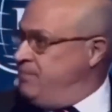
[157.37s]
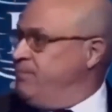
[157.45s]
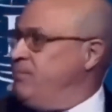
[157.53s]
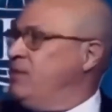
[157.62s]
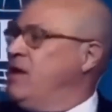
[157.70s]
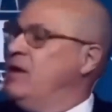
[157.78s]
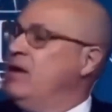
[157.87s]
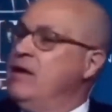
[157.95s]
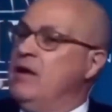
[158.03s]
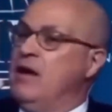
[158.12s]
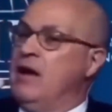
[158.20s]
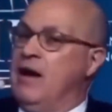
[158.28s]
The
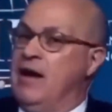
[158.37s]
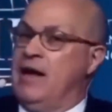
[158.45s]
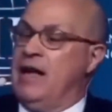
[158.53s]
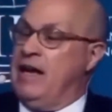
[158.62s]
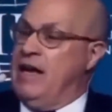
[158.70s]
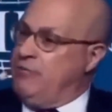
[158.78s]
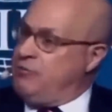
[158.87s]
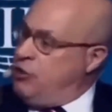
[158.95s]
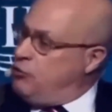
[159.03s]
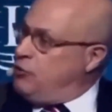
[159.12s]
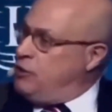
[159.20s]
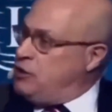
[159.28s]
objective of this
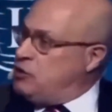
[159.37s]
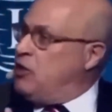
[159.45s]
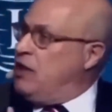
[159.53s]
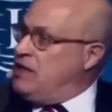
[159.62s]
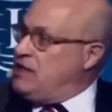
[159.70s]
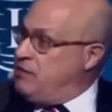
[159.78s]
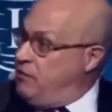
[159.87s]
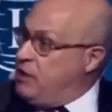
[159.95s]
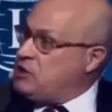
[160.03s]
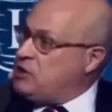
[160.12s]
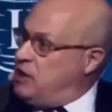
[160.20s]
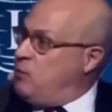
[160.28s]
strategy is to accomplish the
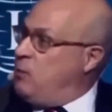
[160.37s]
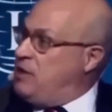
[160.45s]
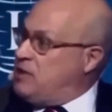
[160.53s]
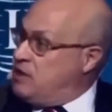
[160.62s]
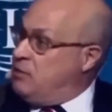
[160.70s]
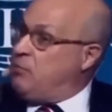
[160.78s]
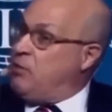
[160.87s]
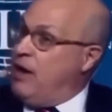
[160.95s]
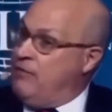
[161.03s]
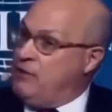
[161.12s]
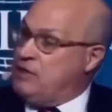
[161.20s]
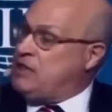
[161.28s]
goal of resolving
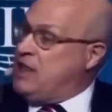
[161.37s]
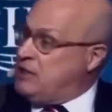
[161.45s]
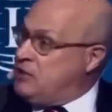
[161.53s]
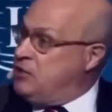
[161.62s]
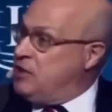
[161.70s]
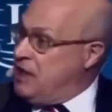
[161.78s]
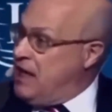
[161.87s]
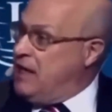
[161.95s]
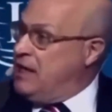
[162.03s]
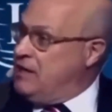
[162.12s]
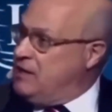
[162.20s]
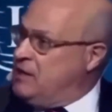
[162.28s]
these challenges, which is
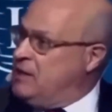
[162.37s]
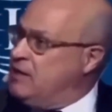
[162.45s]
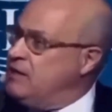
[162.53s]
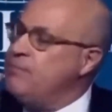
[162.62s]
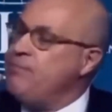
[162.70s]
the target.